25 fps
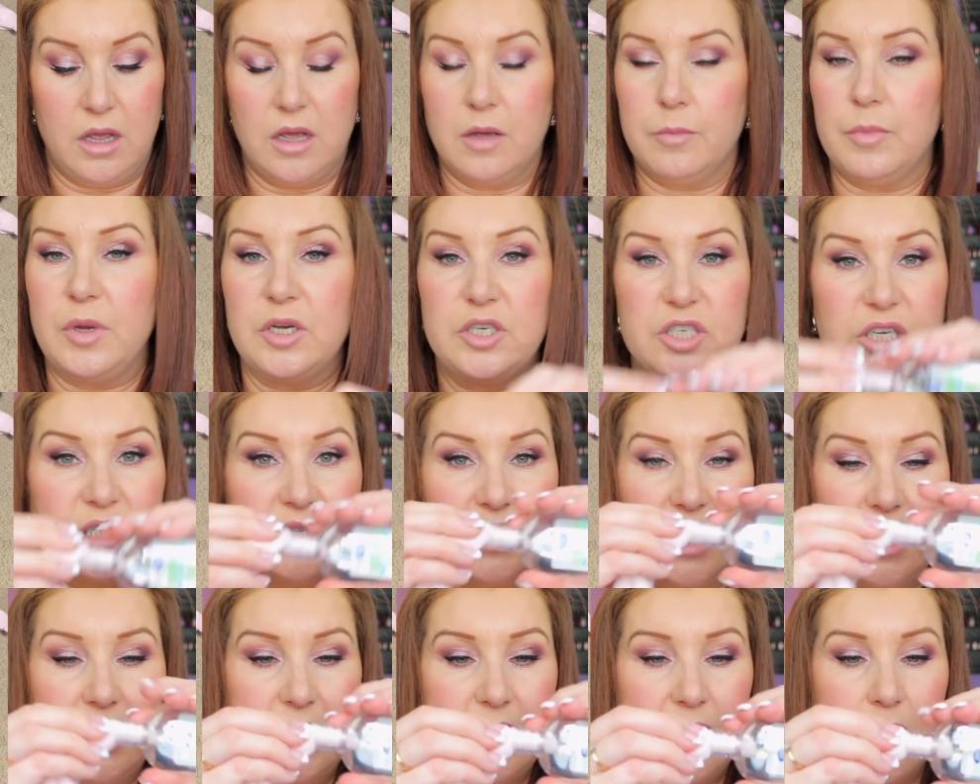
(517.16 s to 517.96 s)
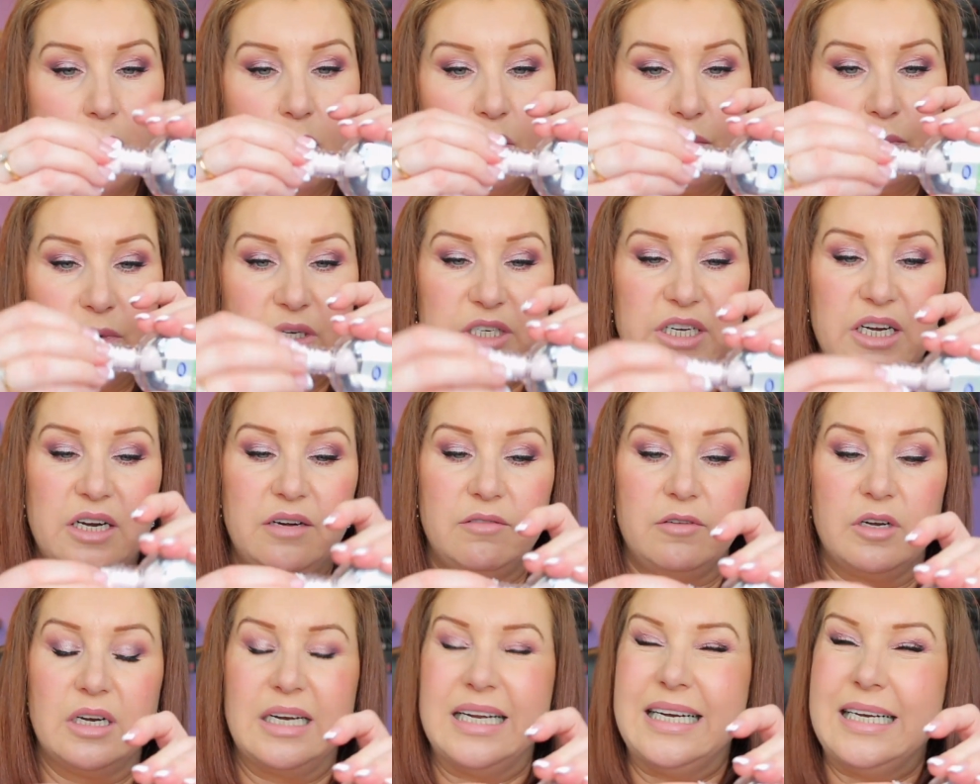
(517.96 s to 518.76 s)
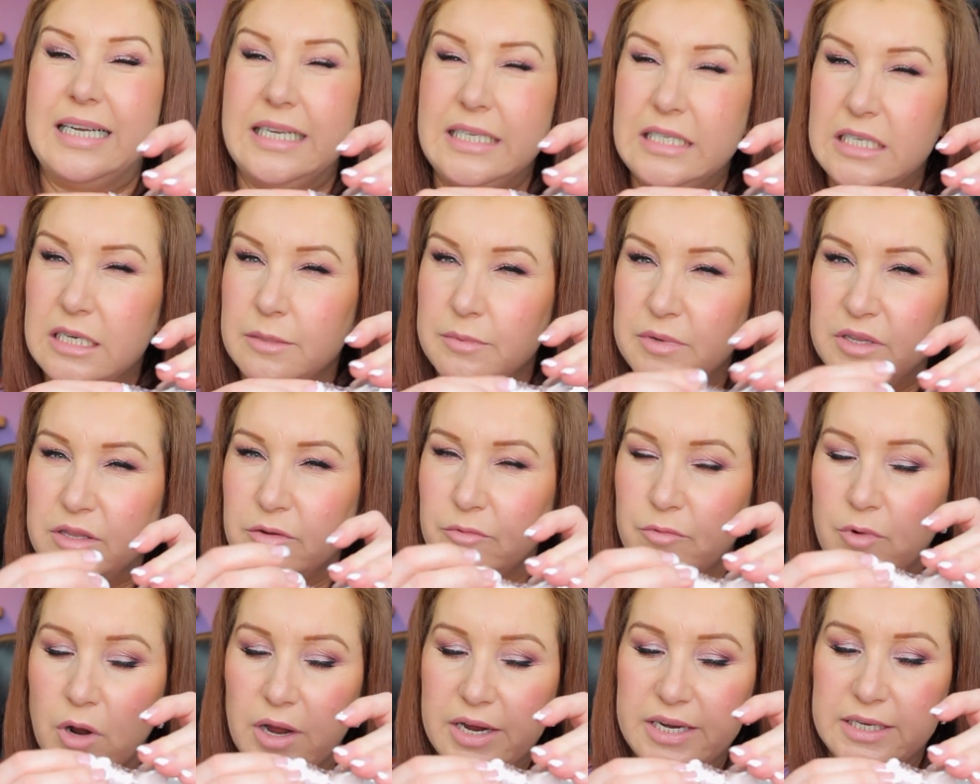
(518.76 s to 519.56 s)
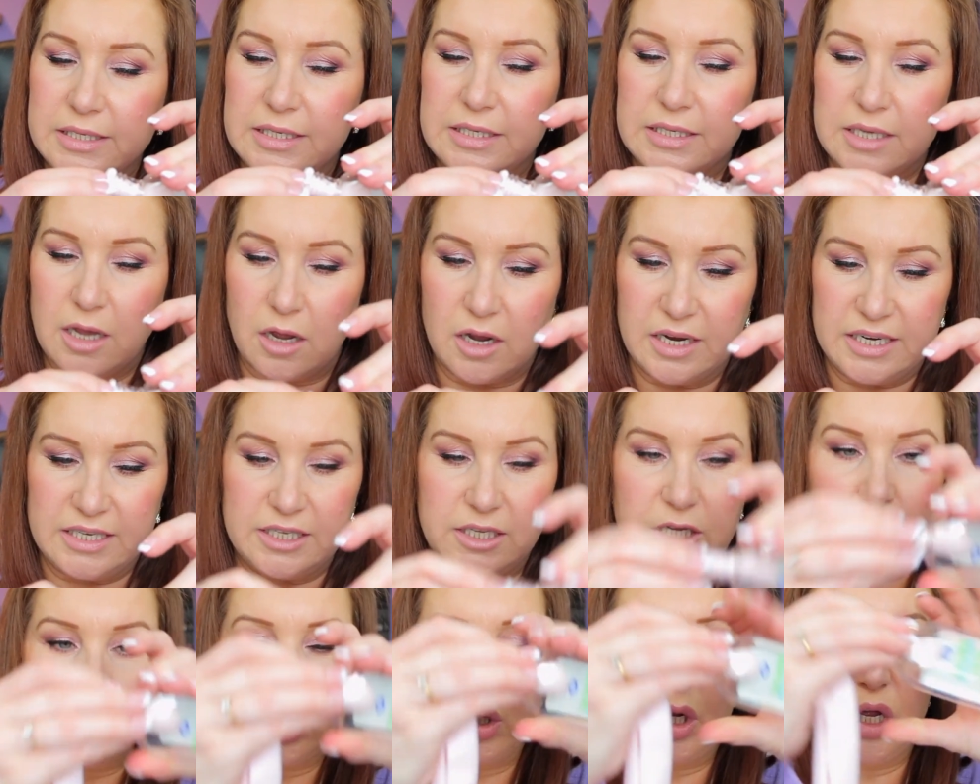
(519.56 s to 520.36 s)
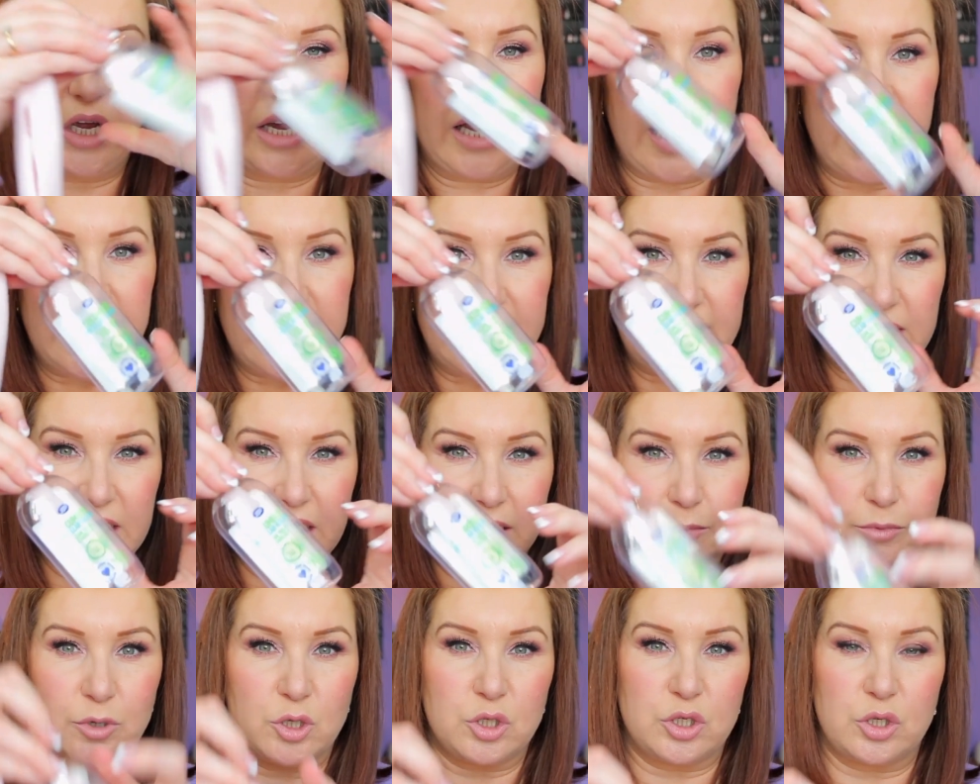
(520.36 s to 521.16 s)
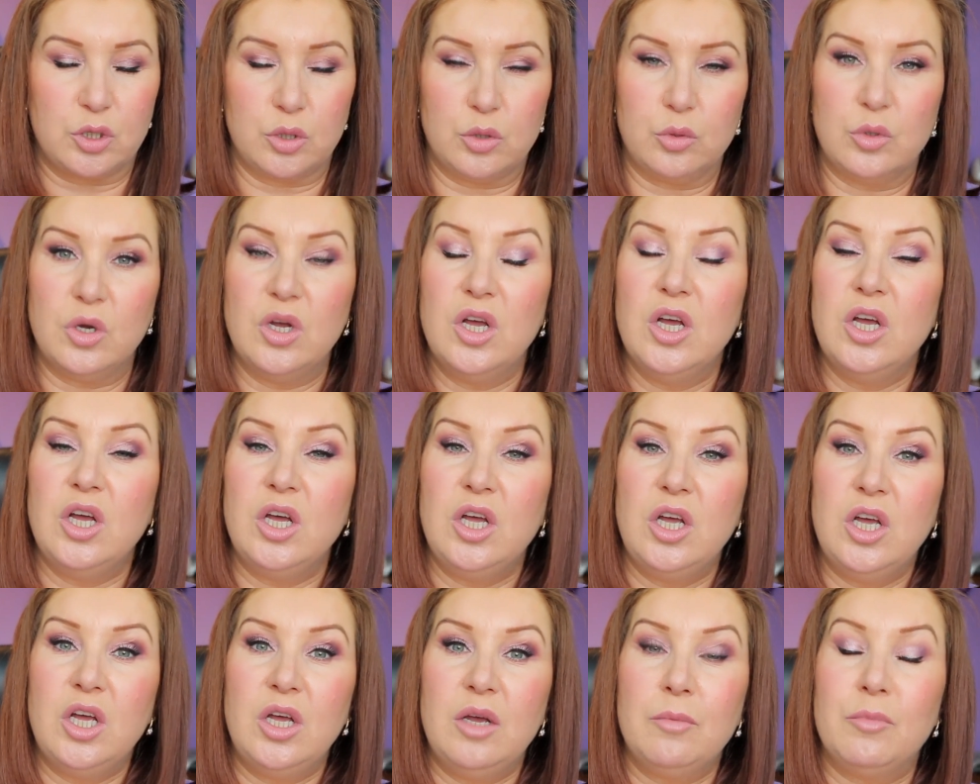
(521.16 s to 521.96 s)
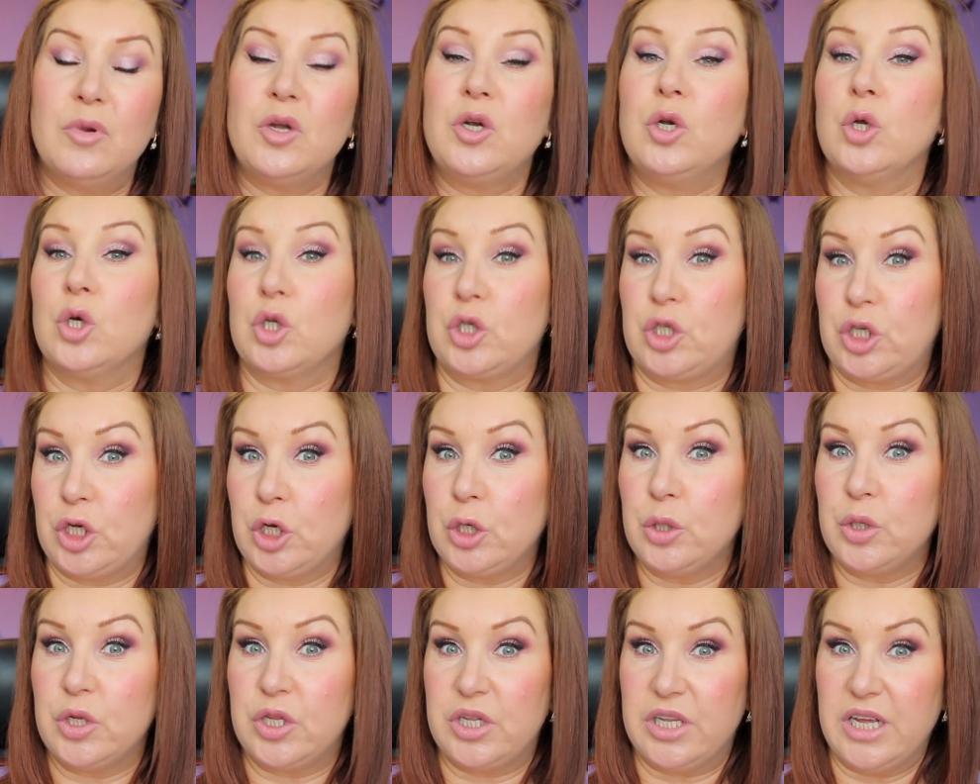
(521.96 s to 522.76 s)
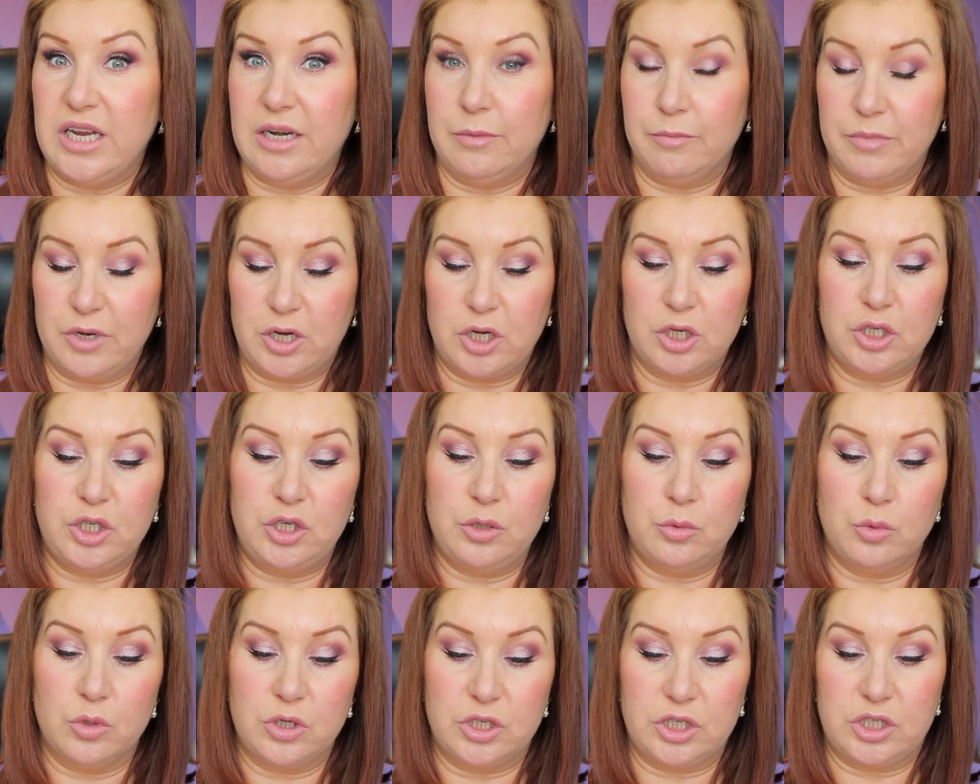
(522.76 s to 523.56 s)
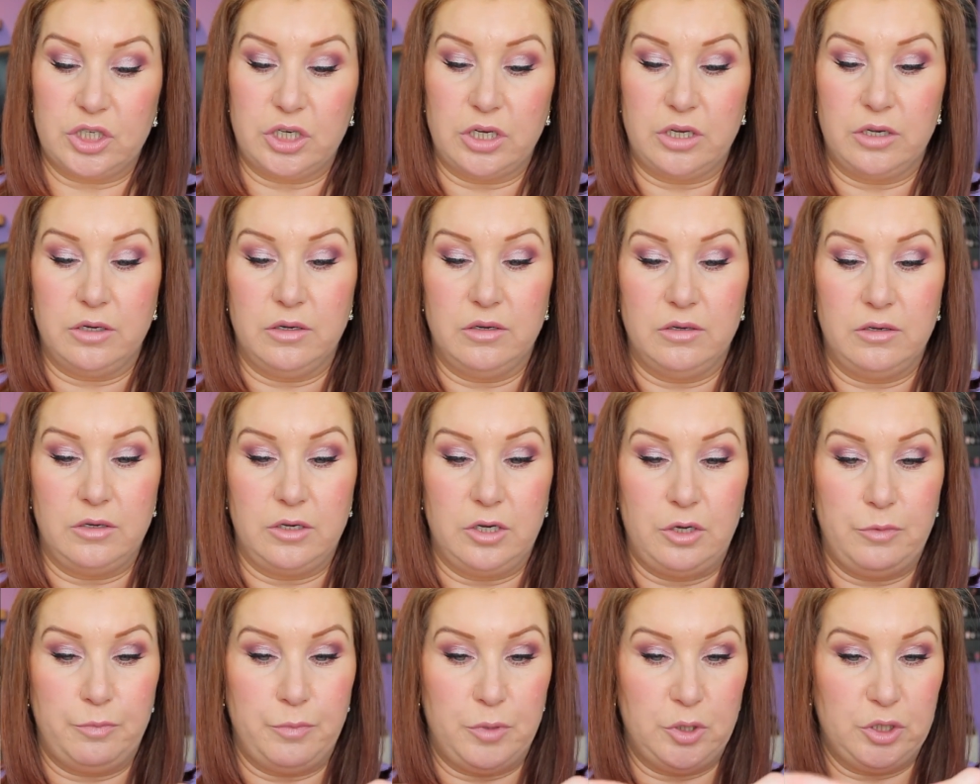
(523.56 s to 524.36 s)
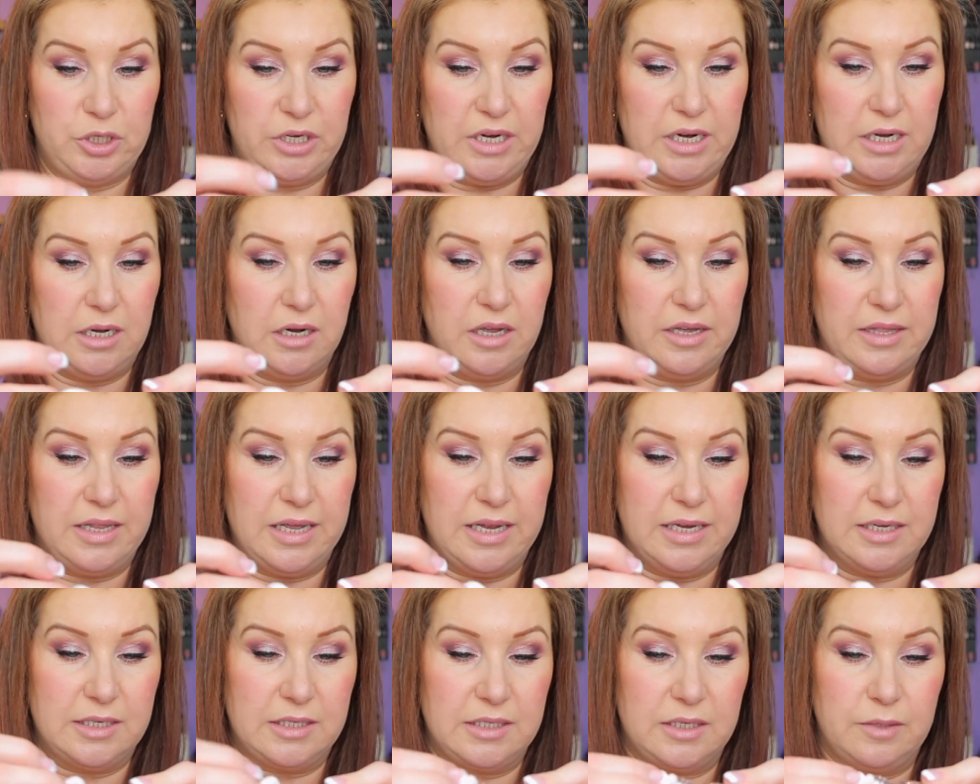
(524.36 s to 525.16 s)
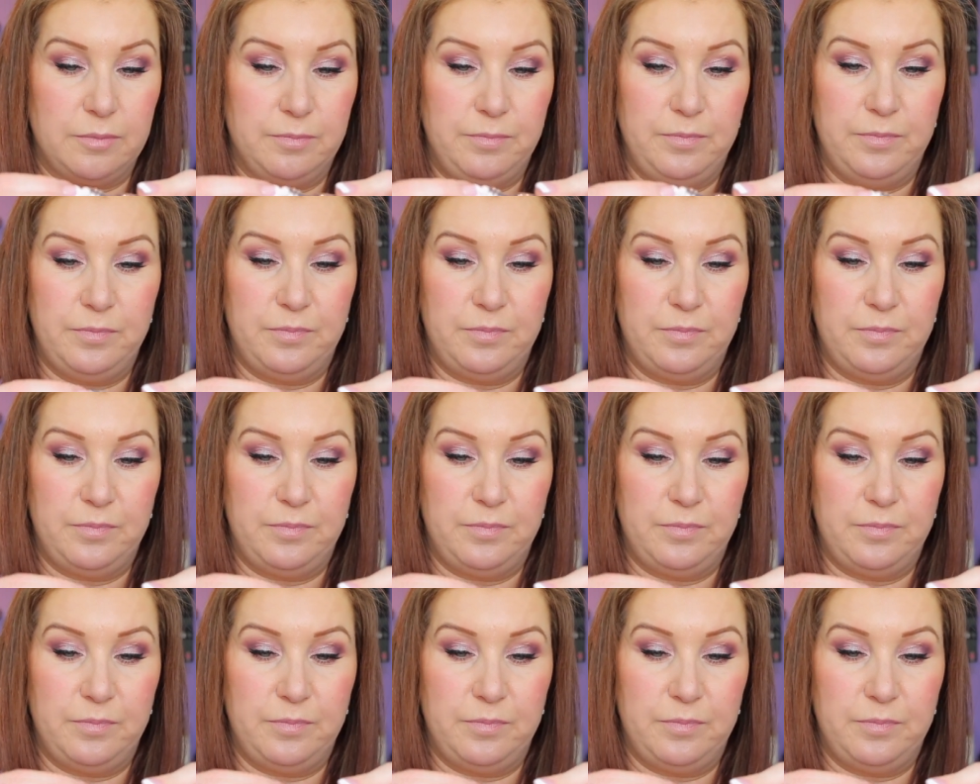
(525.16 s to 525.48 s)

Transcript: But just any old material, it needs to be the right size that you can get it into the bottle, but not too thin, because you want to, you push it in like this,